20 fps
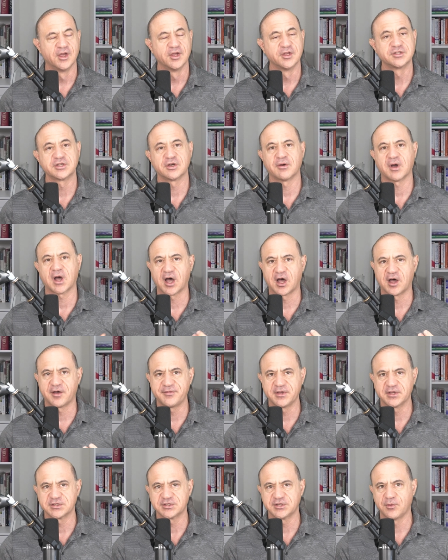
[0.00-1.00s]
So
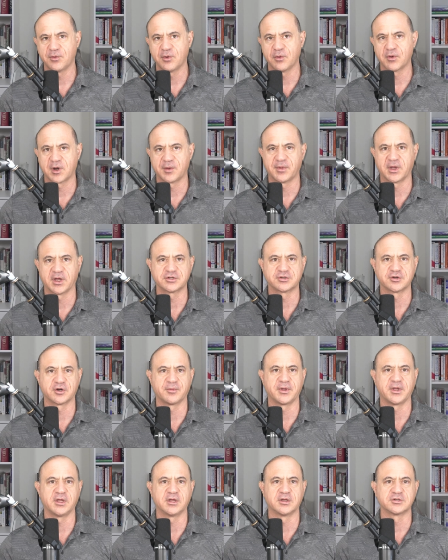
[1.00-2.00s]
obviously we want to make sure
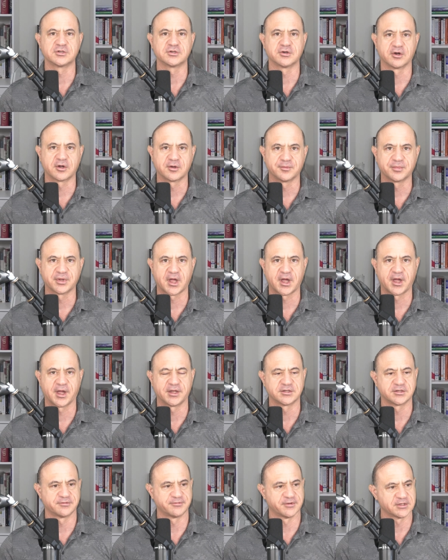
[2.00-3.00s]
we ensure
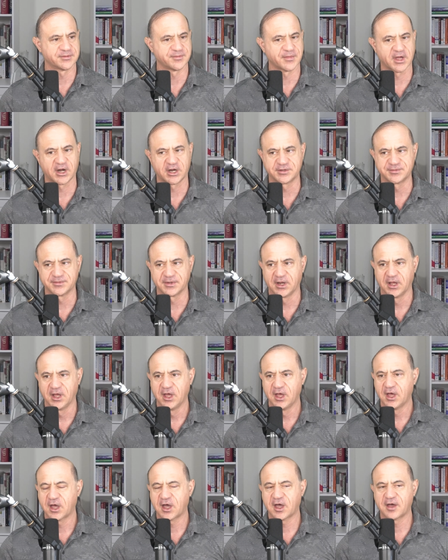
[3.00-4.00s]
compliance and risk management.
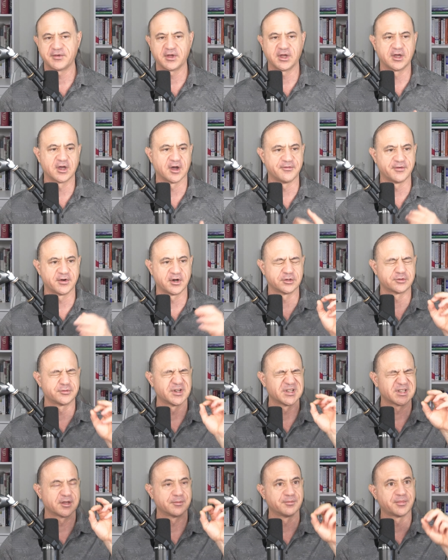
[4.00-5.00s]
Having governance,
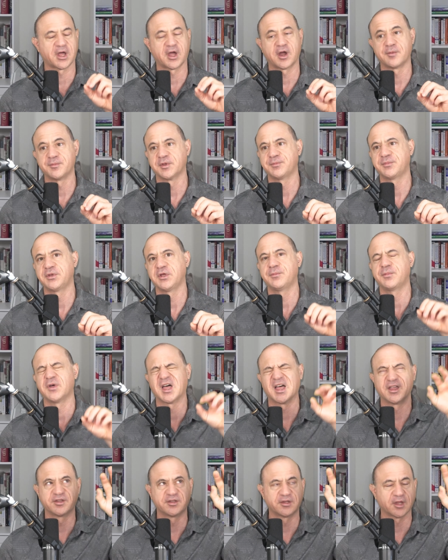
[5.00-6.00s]
risk compliance
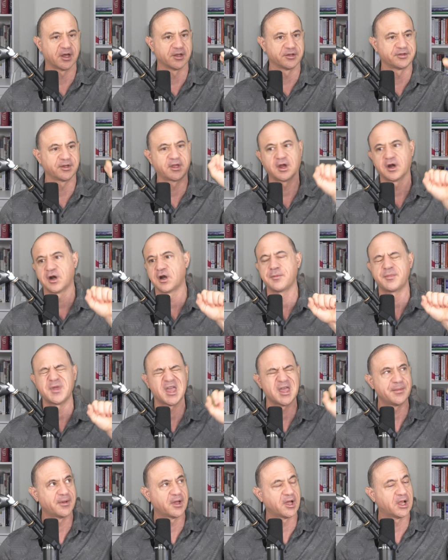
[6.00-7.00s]
people, security
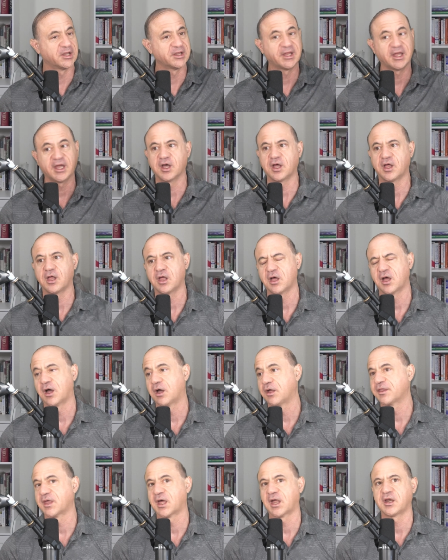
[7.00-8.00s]
people, legal
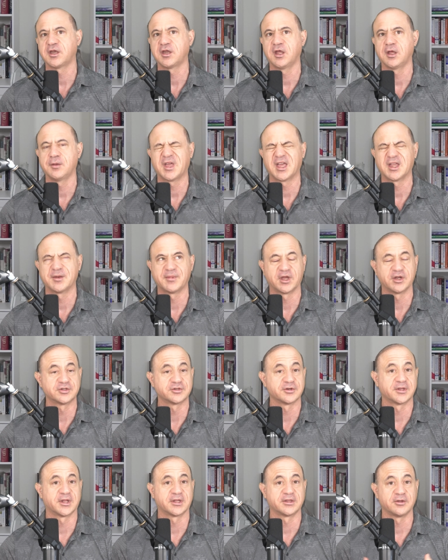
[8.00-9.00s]
on that team can make
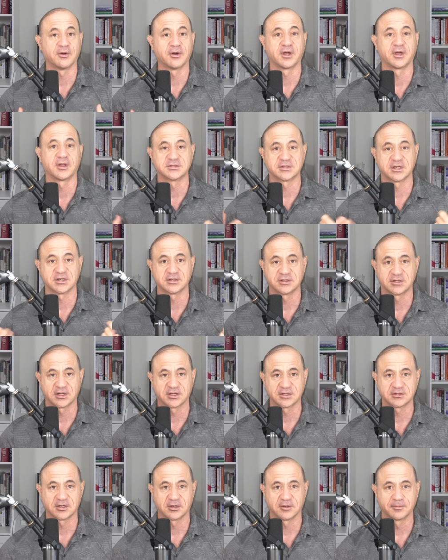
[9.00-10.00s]
sure that the organization
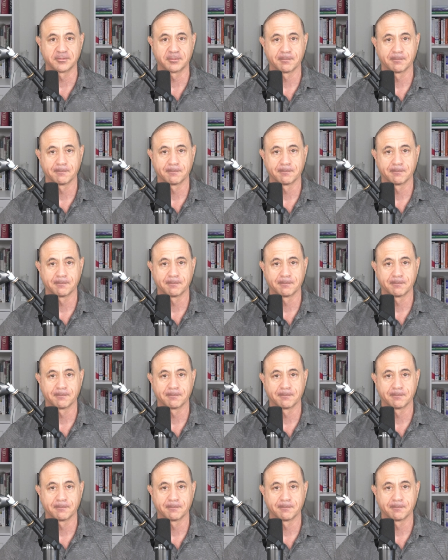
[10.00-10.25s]
does so.